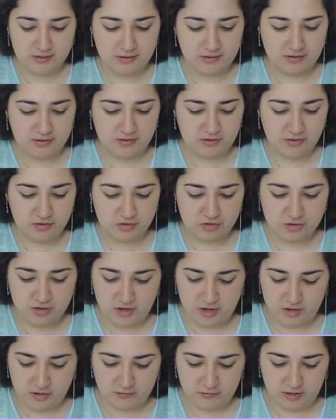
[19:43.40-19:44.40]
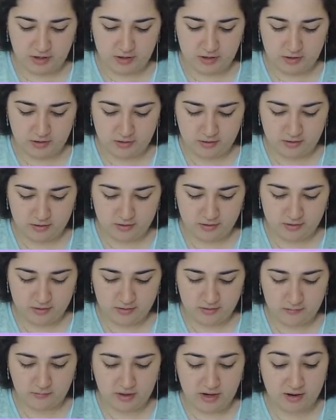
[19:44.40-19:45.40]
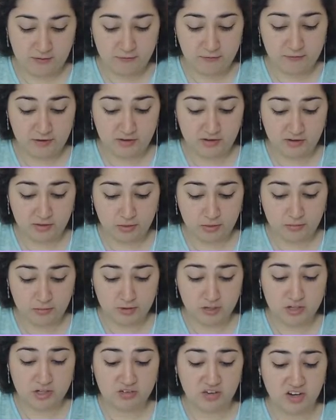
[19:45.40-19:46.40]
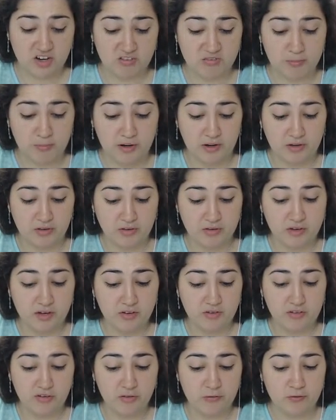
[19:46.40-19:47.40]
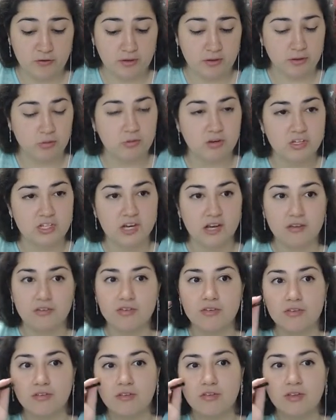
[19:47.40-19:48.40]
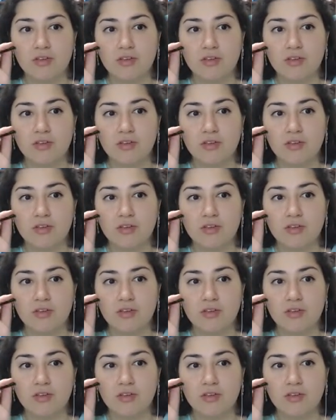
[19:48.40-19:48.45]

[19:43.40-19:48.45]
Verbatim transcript: still trying over here. We have 53 dive balls, so that's still 53 chances.